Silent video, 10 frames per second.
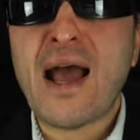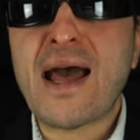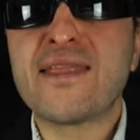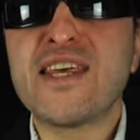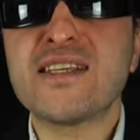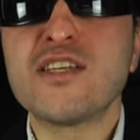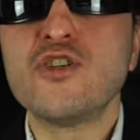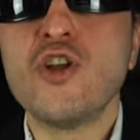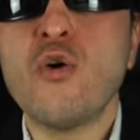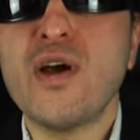And this is
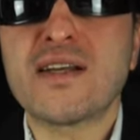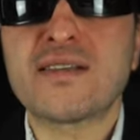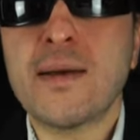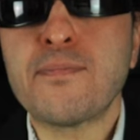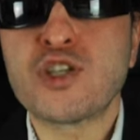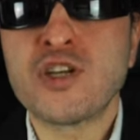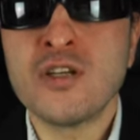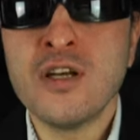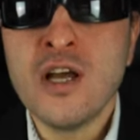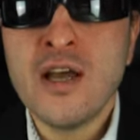no exception.